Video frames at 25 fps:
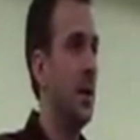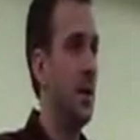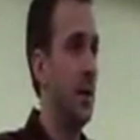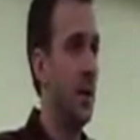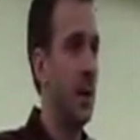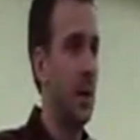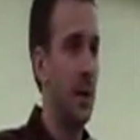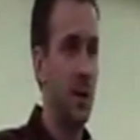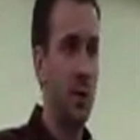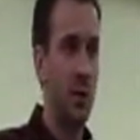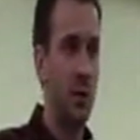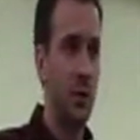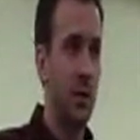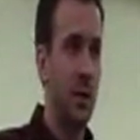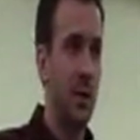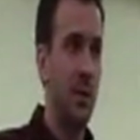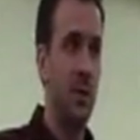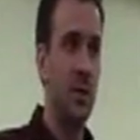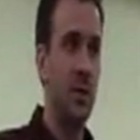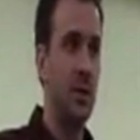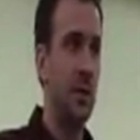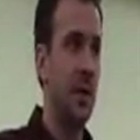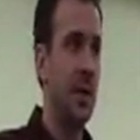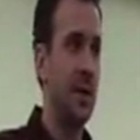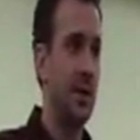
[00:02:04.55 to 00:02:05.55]
They're in an
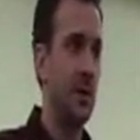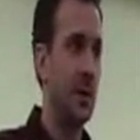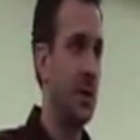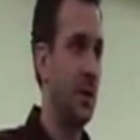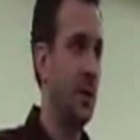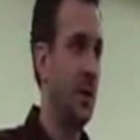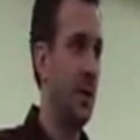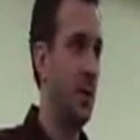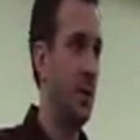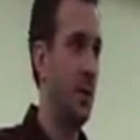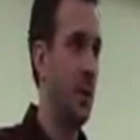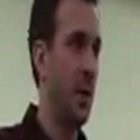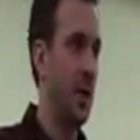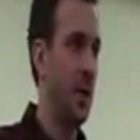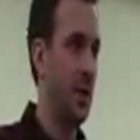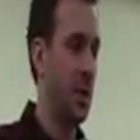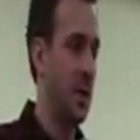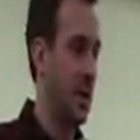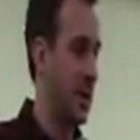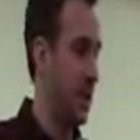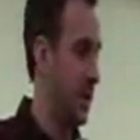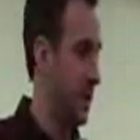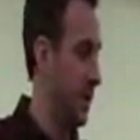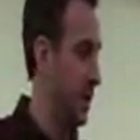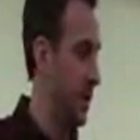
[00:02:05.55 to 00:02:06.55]
extreme stressful
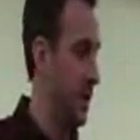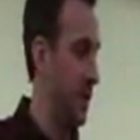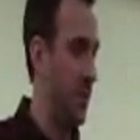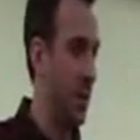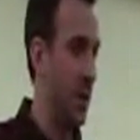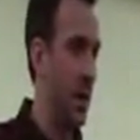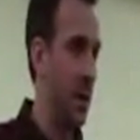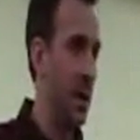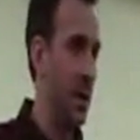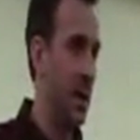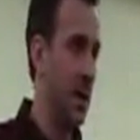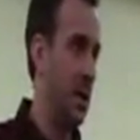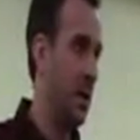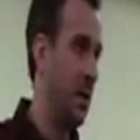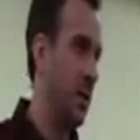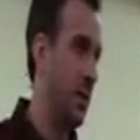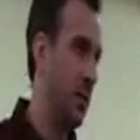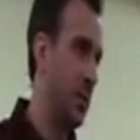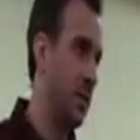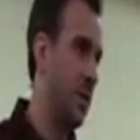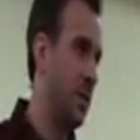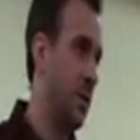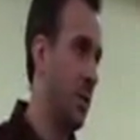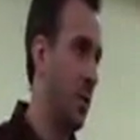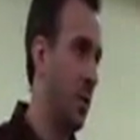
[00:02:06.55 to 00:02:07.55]
situation. They see their buddy,
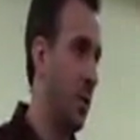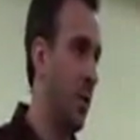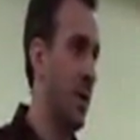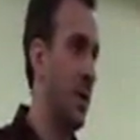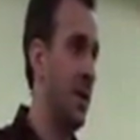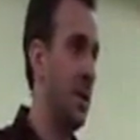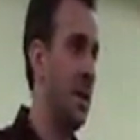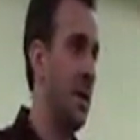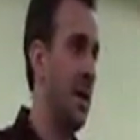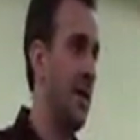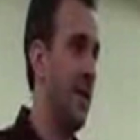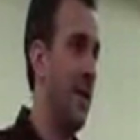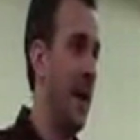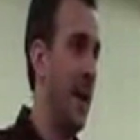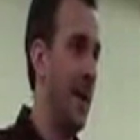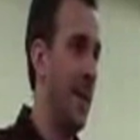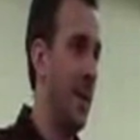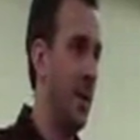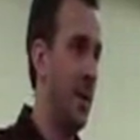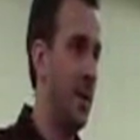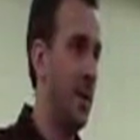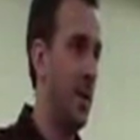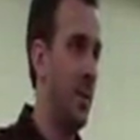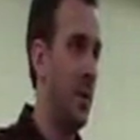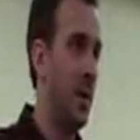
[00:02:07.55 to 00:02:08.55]
some gory stuff
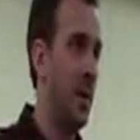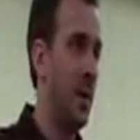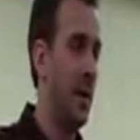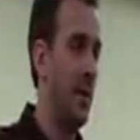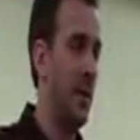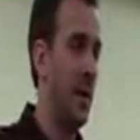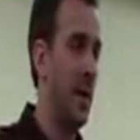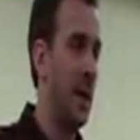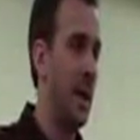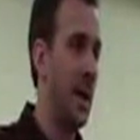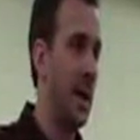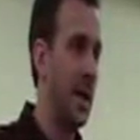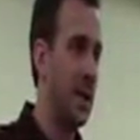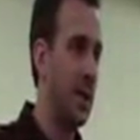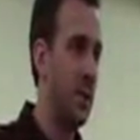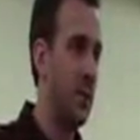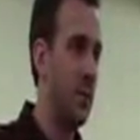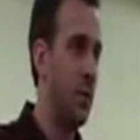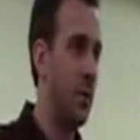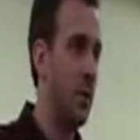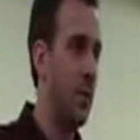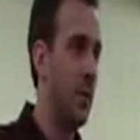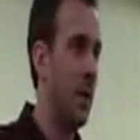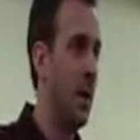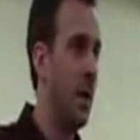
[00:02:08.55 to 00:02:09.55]
happen to their buddy right
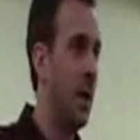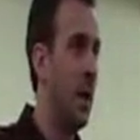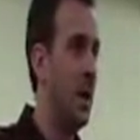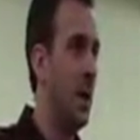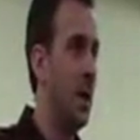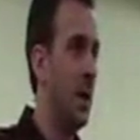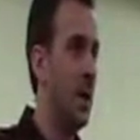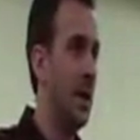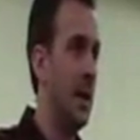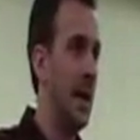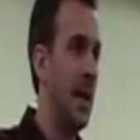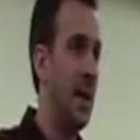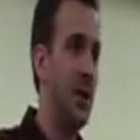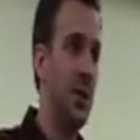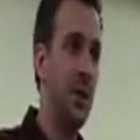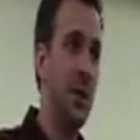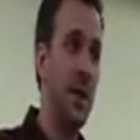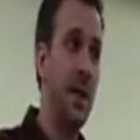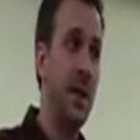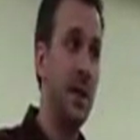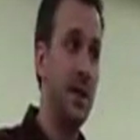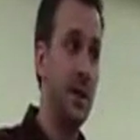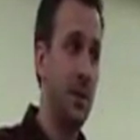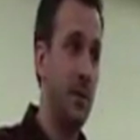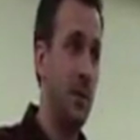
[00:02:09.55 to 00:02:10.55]
next to them. That
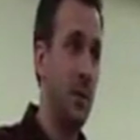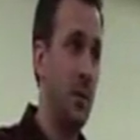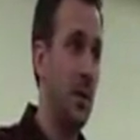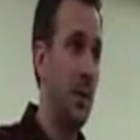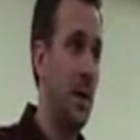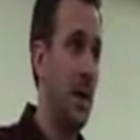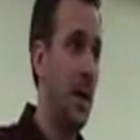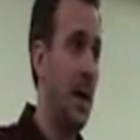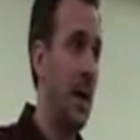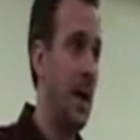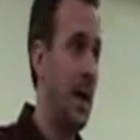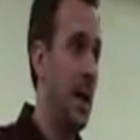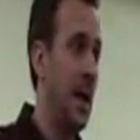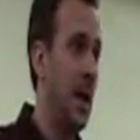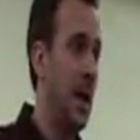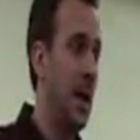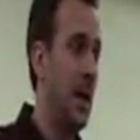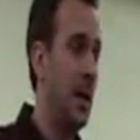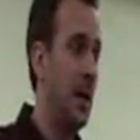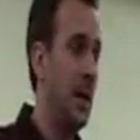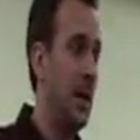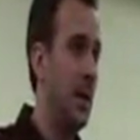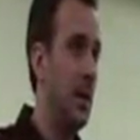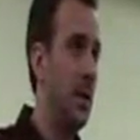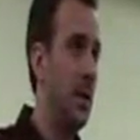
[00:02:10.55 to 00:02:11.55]
shakes them, okay?